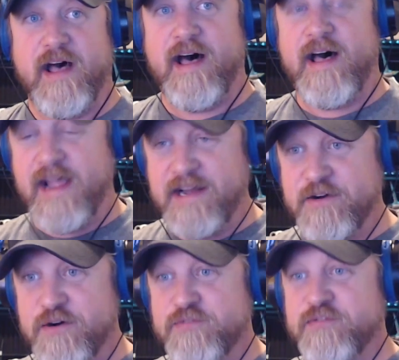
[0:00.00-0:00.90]
I
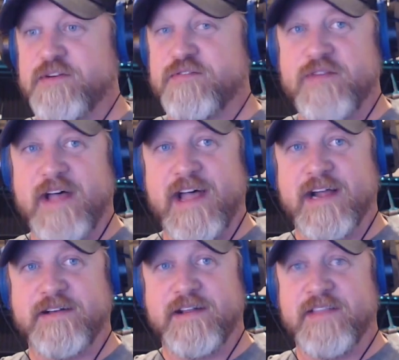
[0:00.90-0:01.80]
know for a
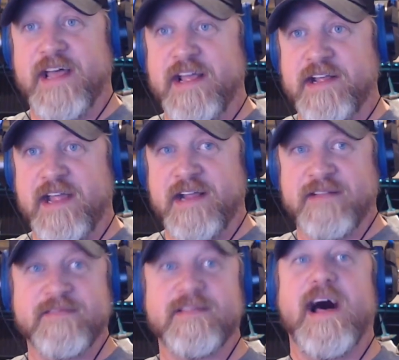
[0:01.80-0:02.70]
fact that a
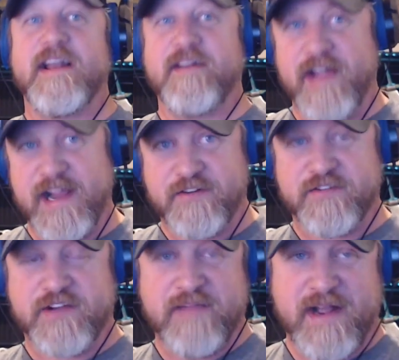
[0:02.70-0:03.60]
lot of
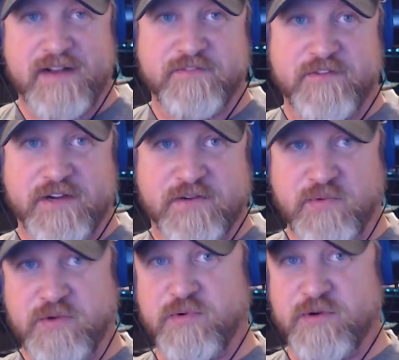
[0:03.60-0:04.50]
haters came out of the fucking
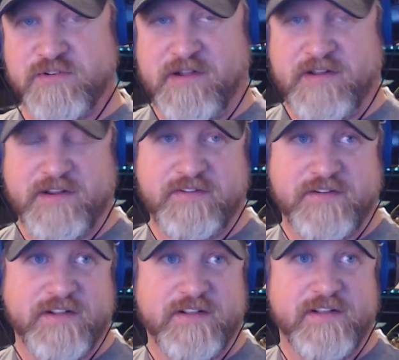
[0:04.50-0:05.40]
woodworks on
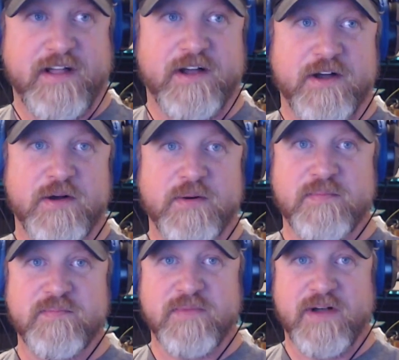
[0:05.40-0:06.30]
it,
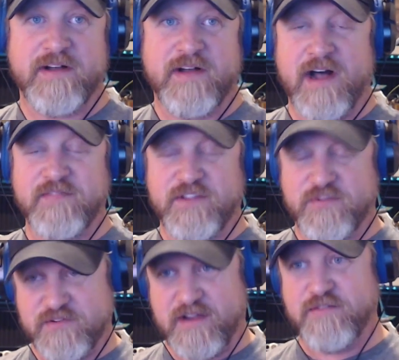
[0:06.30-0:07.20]
on
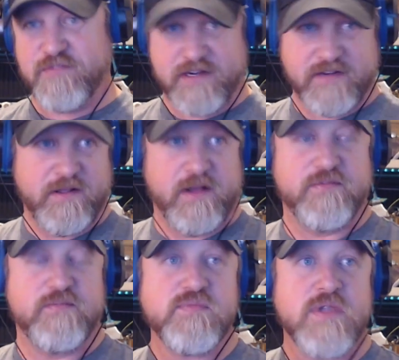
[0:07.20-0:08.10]
this, which I fucking
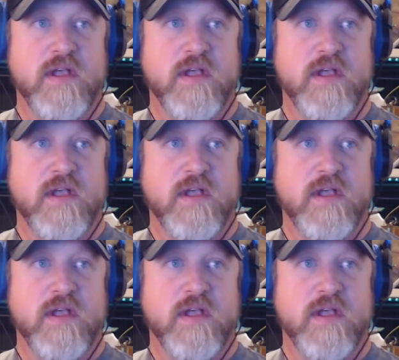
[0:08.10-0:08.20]
love,